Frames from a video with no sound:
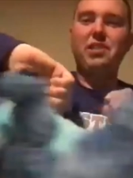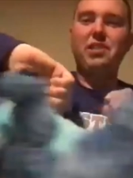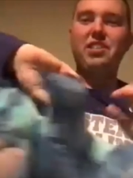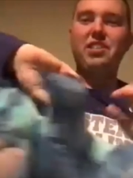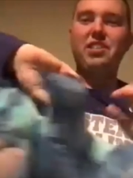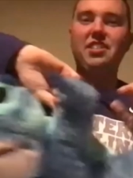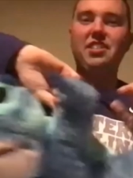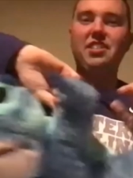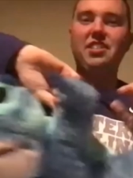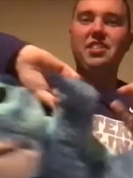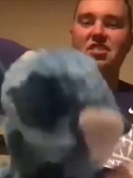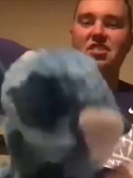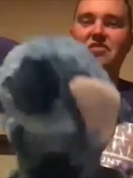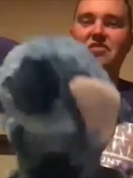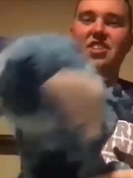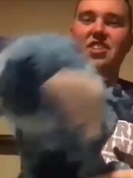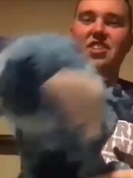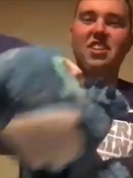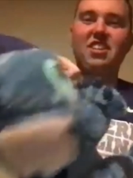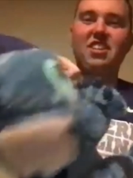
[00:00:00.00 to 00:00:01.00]
in like
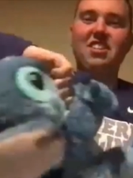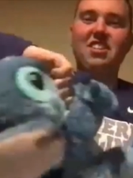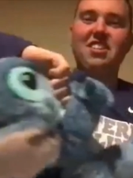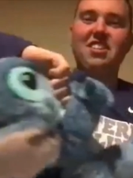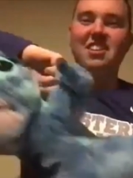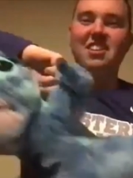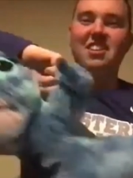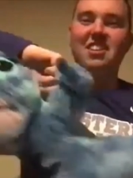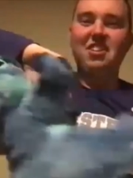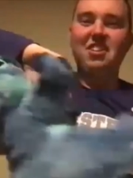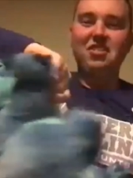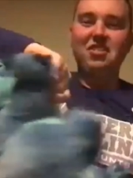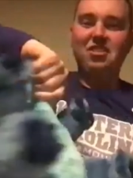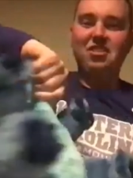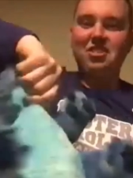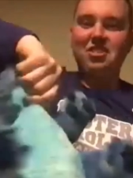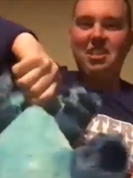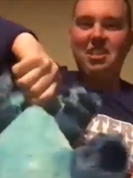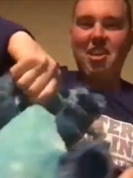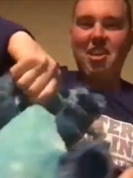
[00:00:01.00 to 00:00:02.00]
$2 million of
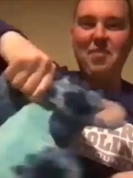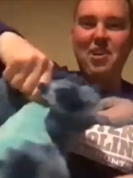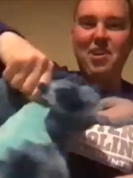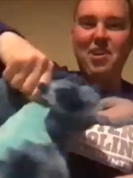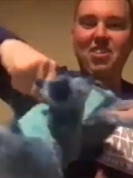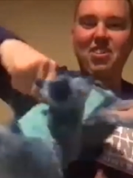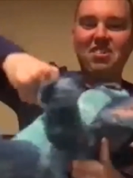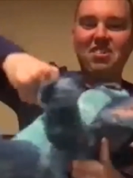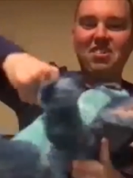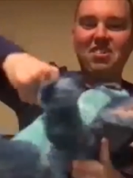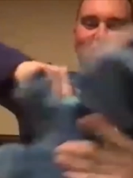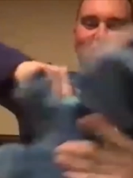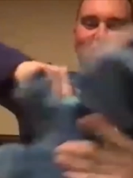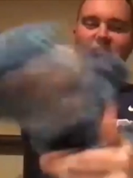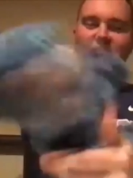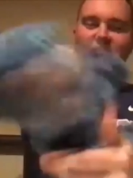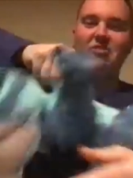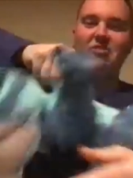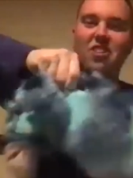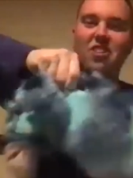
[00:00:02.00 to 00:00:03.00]
debt, and he also
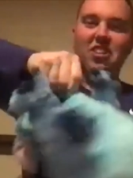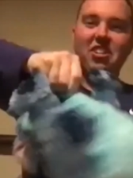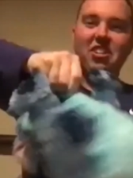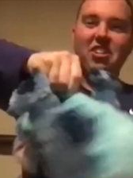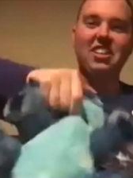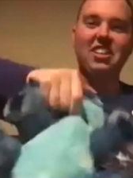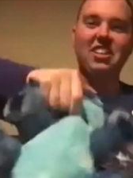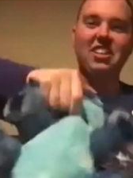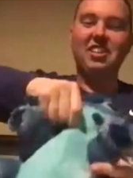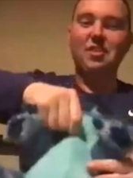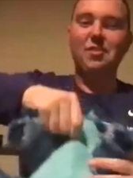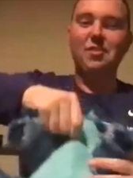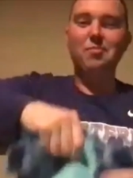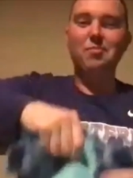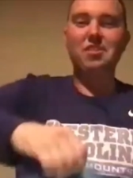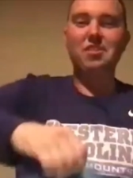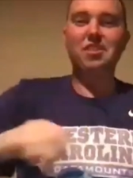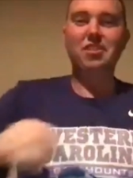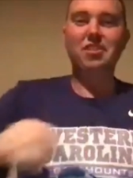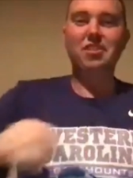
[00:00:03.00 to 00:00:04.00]
came out and said he
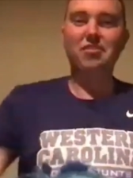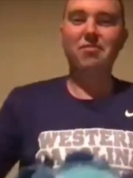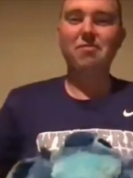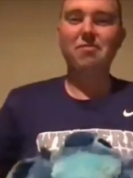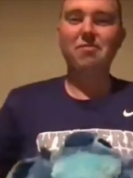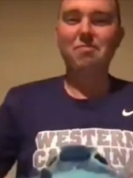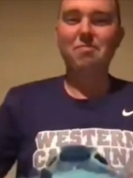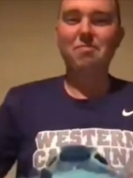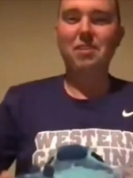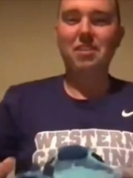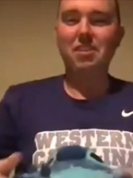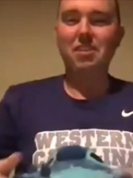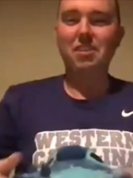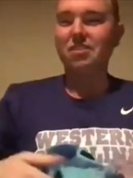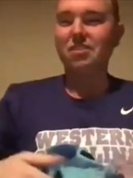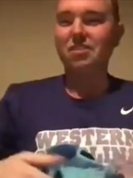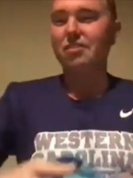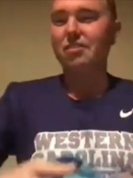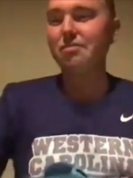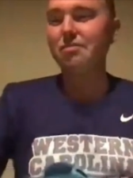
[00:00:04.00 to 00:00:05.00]
wanted to like kill
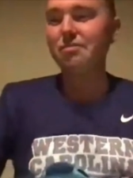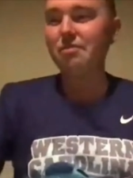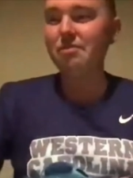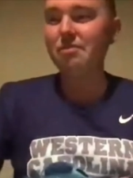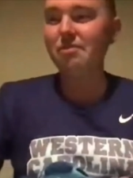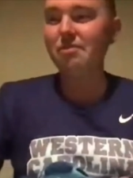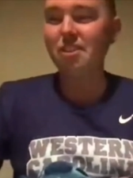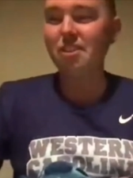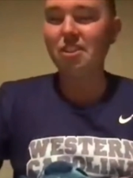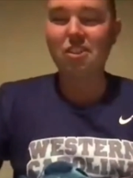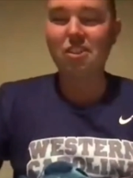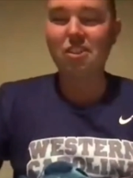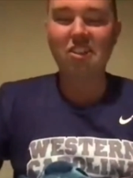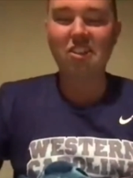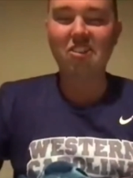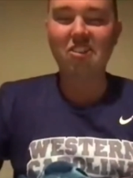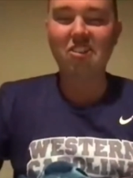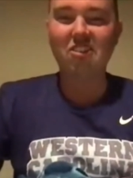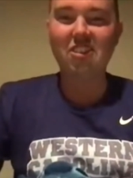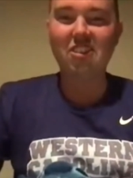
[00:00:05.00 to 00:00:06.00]
himself because
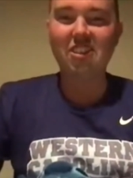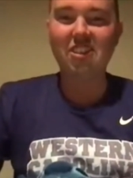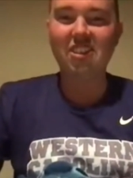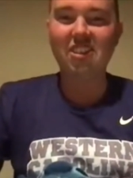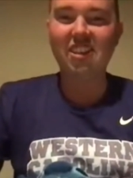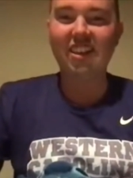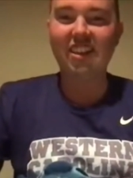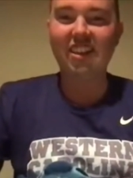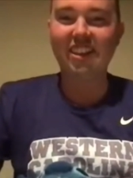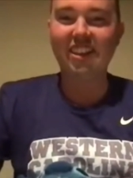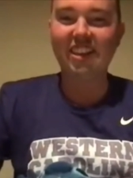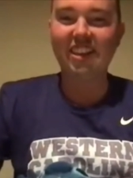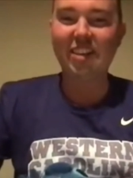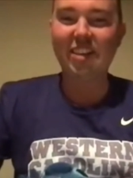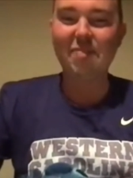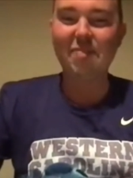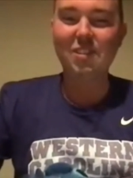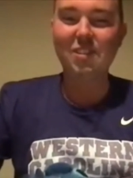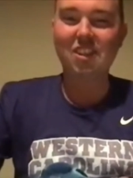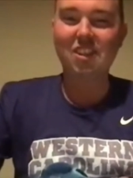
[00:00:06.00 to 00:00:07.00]
of the
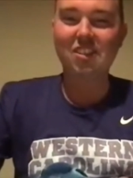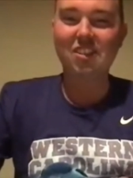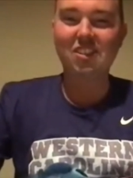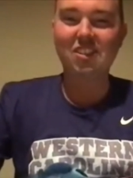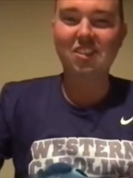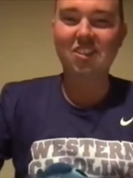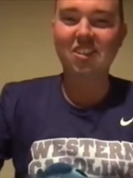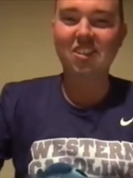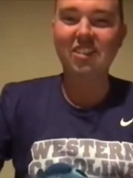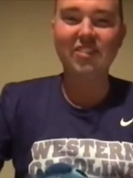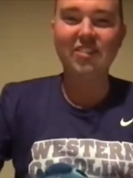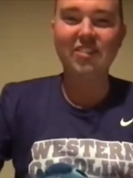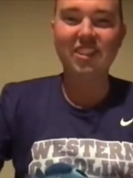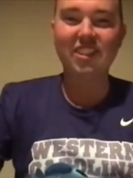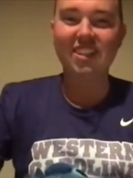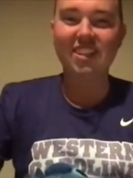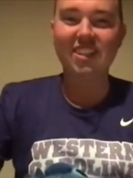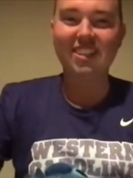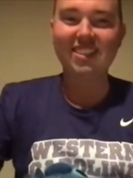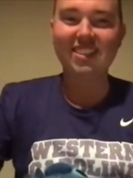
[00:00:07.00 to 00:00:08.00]
show, and like him
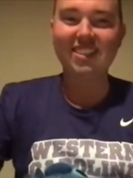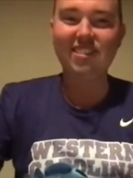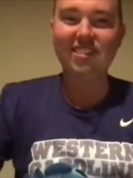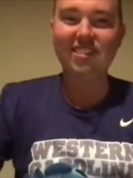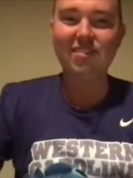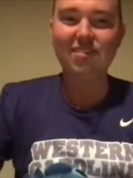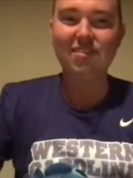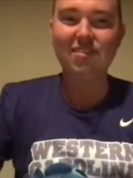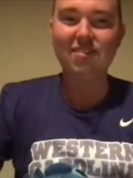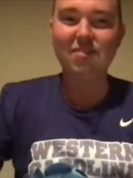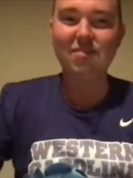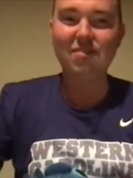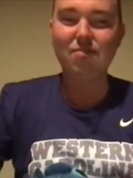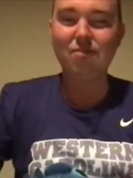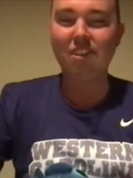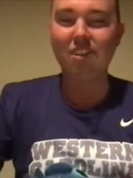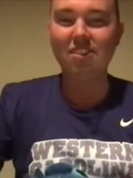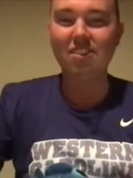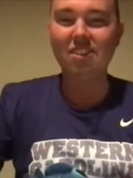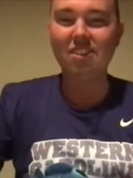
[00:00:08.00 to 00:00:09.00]
and Josh aren't even
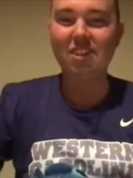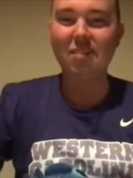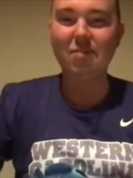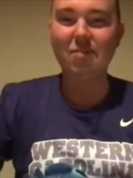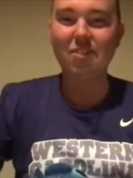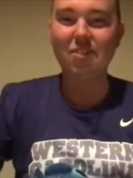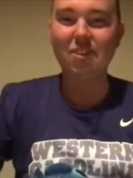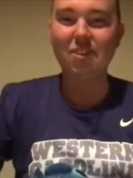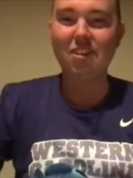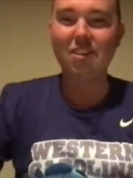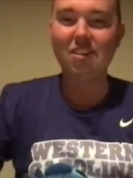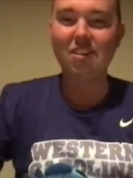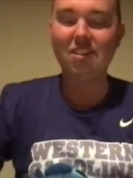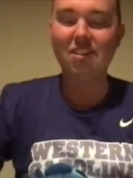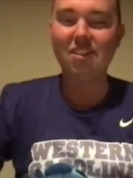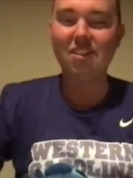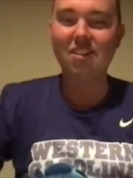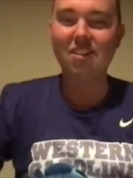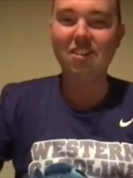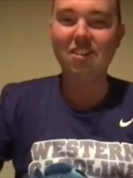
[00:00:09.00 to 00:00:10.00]
like
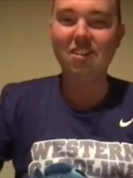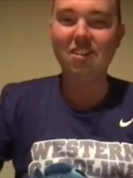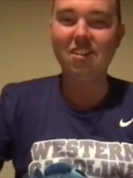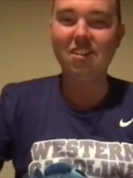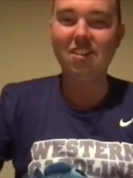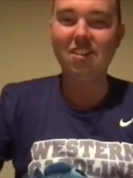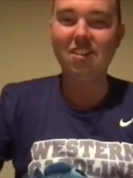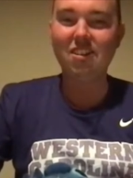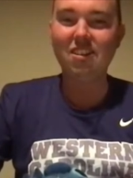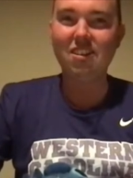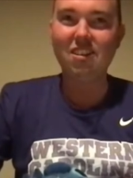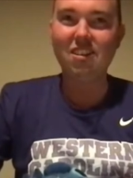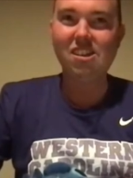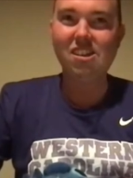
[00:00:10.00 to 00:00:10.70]
friends anymore.